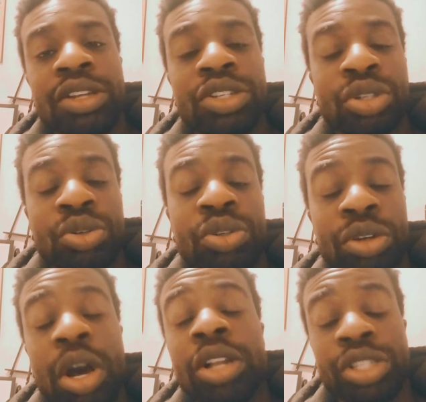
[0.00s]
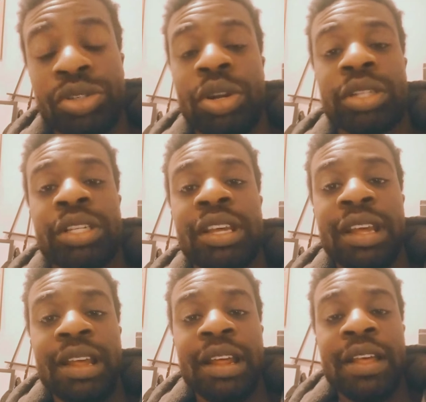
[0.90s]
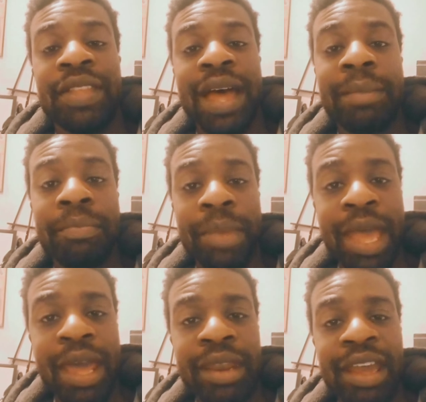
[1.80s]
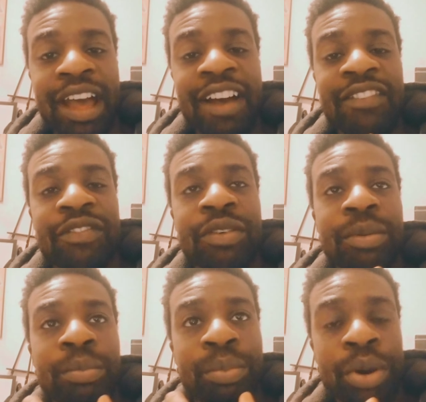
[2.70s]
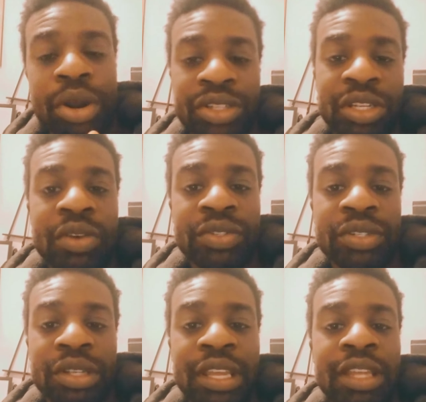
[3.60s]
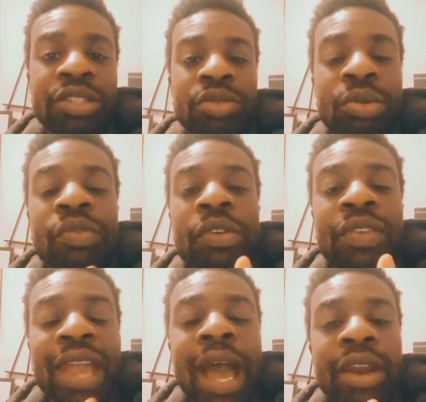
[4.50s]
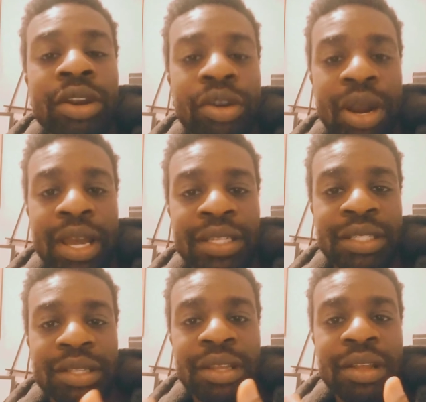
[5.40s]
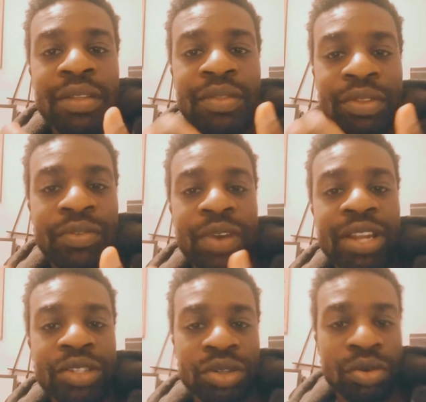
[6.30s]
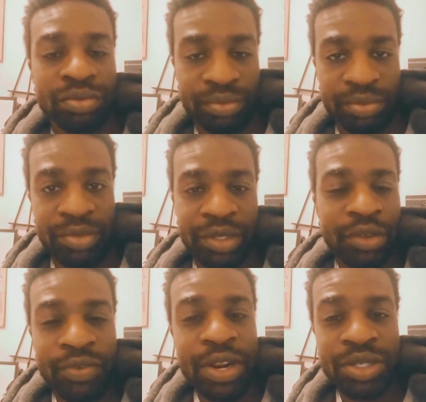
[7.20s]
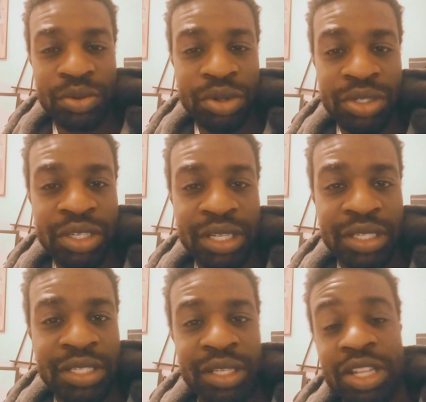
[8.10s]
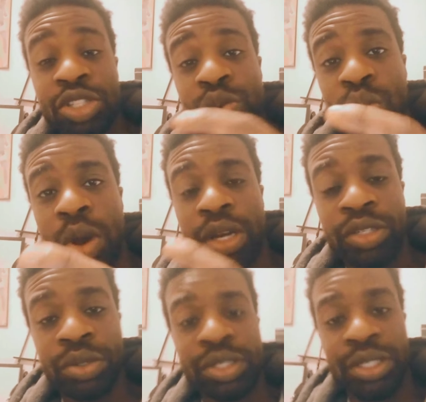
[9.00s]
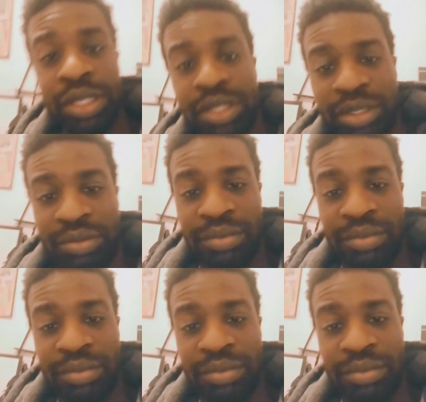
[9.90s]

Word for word: a social construct that men have put ourselves into. We, have categorized the friend zone. The friend zone doesn't exist unless you want it to exist.